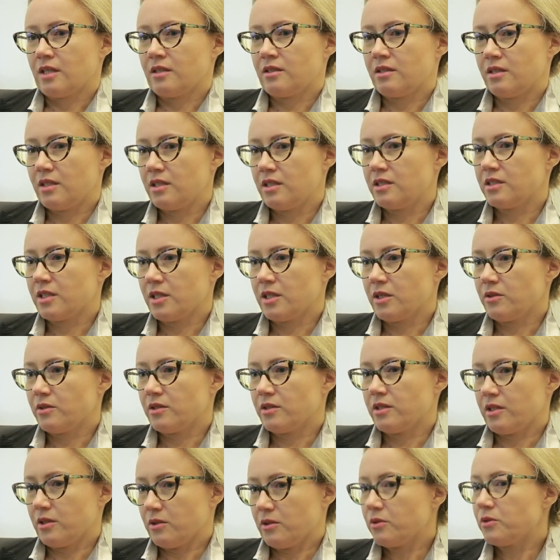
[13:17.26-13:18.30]
there is a
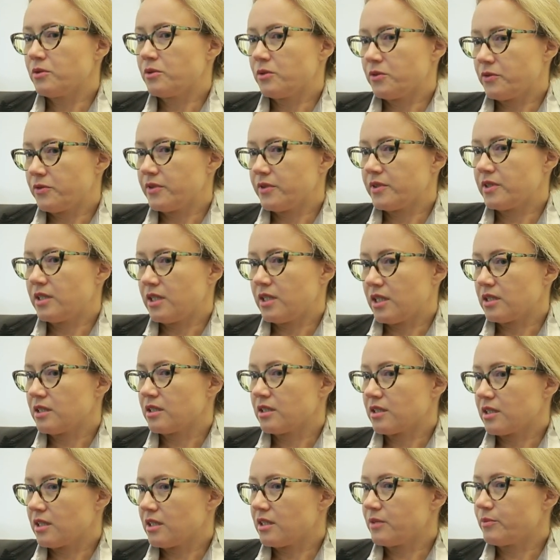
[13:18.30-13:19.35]
lot of it done
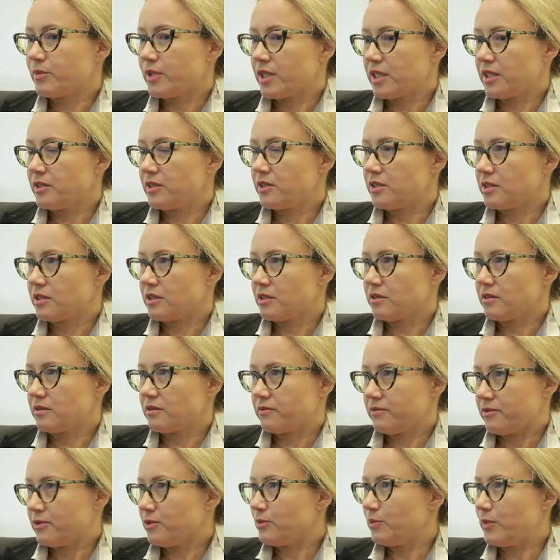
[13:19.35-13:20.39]
in collaboration
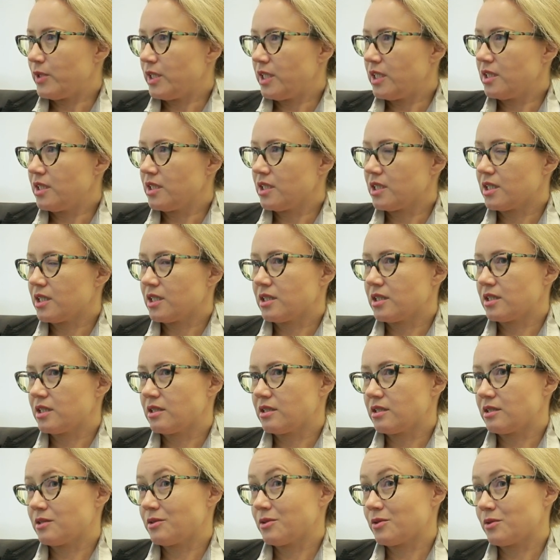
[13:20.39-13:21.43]
for me, and
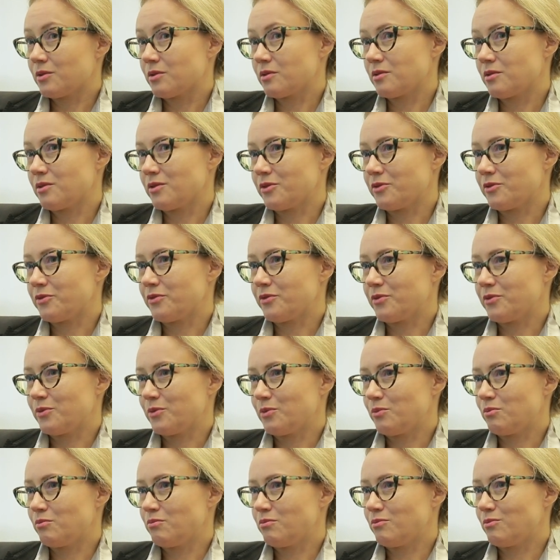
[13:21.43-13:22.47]
it's a source of
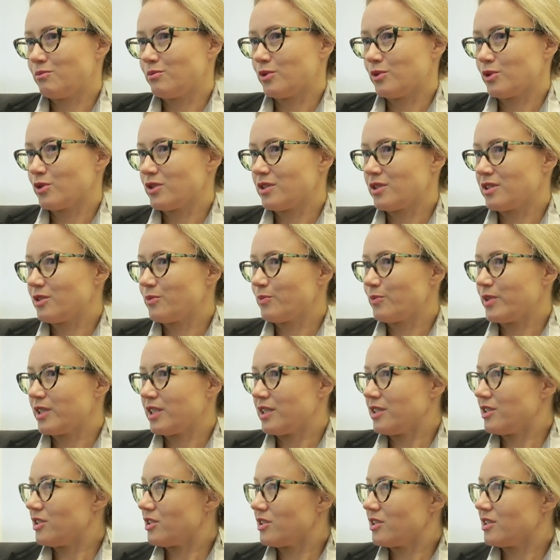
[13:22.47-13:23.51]
both
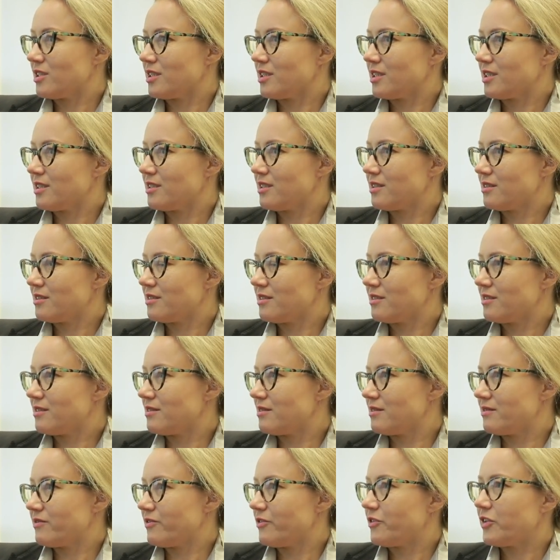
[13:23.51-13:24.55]
inspiration and
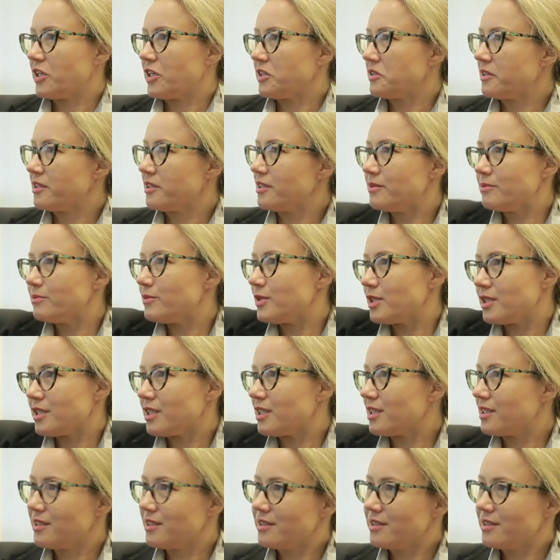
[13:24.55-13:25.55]
fun. I mean,